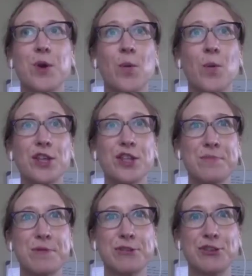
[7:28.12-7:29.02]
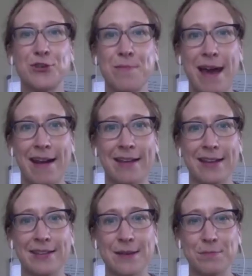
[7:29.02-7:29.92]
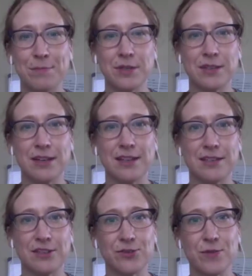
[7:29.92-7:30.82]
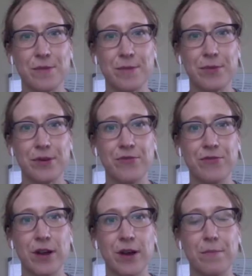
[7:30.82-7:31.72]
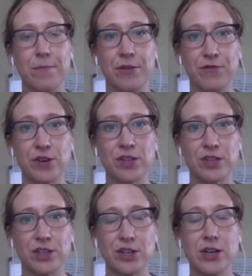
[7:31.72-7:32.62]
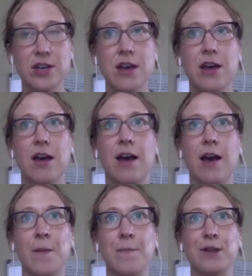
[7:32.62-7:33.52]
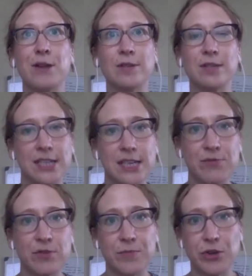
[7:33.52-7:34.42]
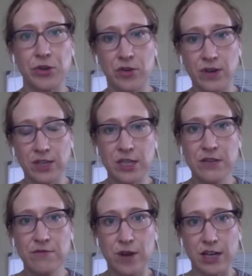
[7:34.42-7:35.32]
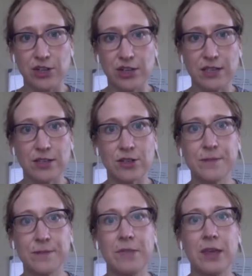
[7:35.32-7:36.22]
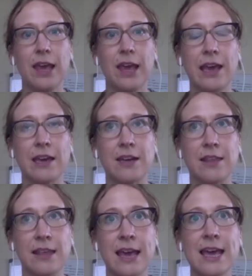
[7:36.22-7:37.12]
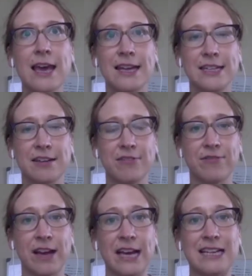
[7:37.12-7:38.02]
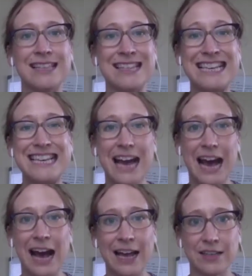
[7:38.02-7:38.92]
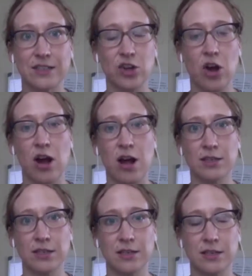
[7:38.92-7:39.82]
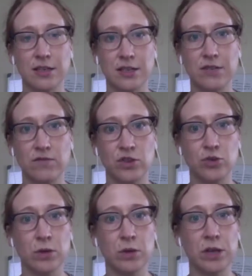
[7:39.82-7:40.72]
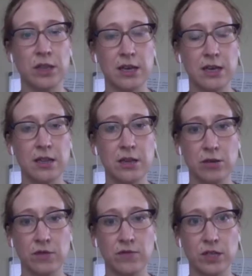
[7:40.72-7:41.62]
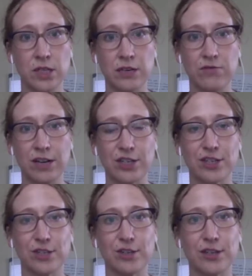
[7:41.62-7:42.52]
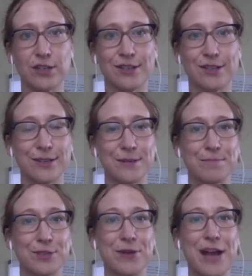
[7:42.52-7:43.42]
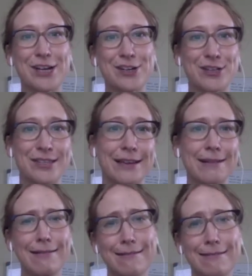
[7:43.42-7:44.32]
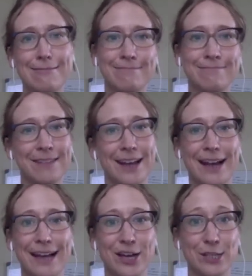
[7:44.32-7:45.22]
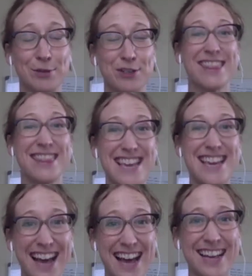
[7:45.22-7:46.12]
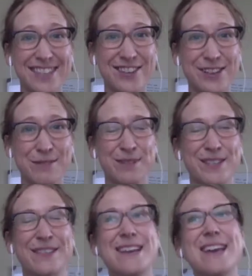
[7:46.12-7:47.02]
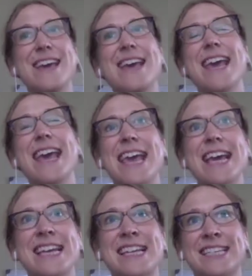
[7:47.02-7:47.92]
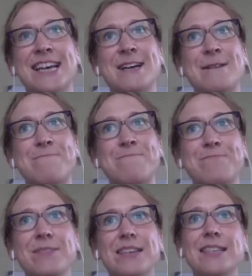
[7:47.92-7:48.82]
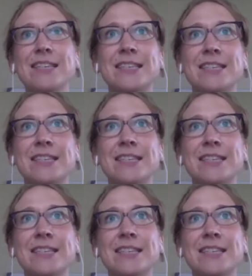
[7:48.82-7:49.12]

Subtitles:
One of the most dramatic examples that I still remember from the first year, there was a team from the University of Rochester, and they identified the highest cost individual within the University of Rochester health system. So not just like, a high cost person, the highest cost person. And this